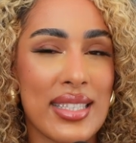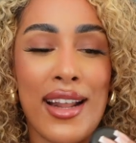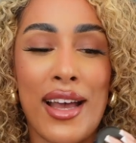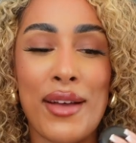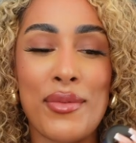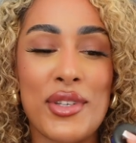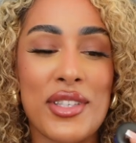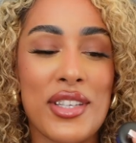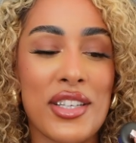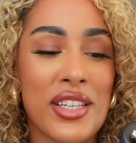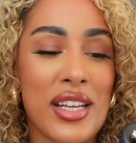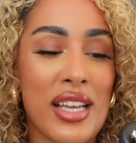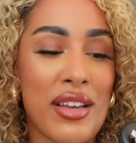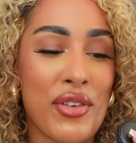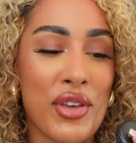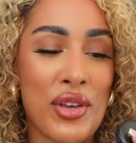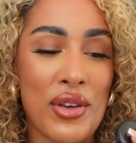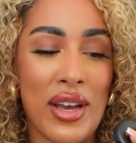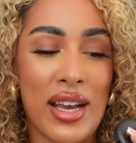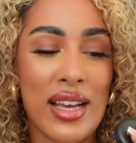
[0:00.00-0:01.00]
And I'm just such a
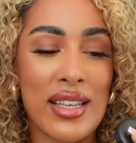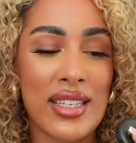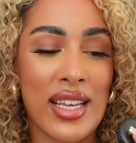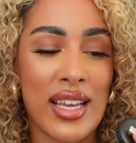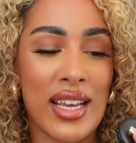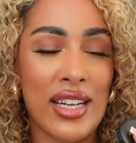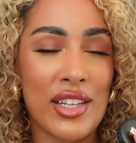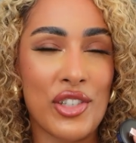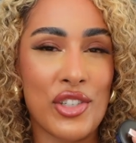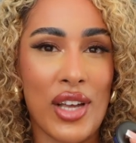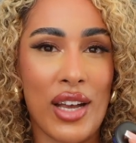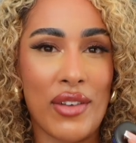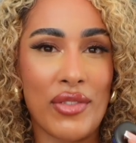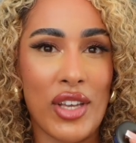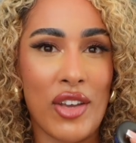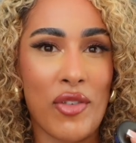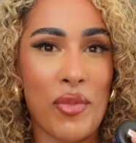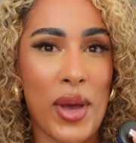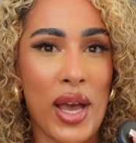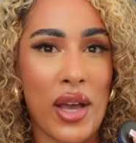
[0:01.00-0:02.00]
giver, you guys. Like, I literally have
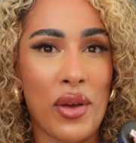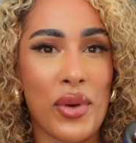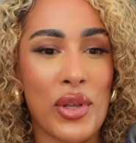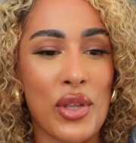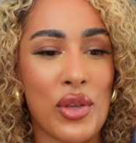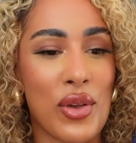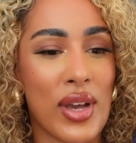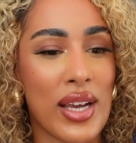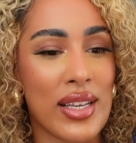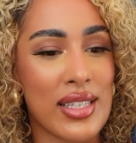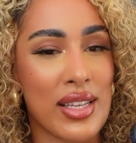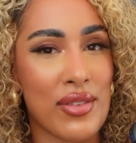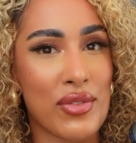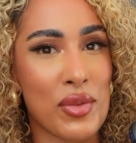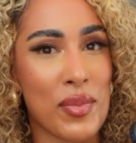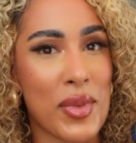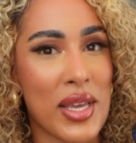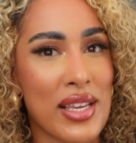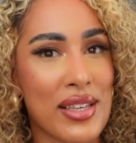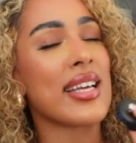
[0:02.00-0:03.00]
to give back when you guys give
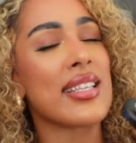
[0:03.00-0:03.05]
to me.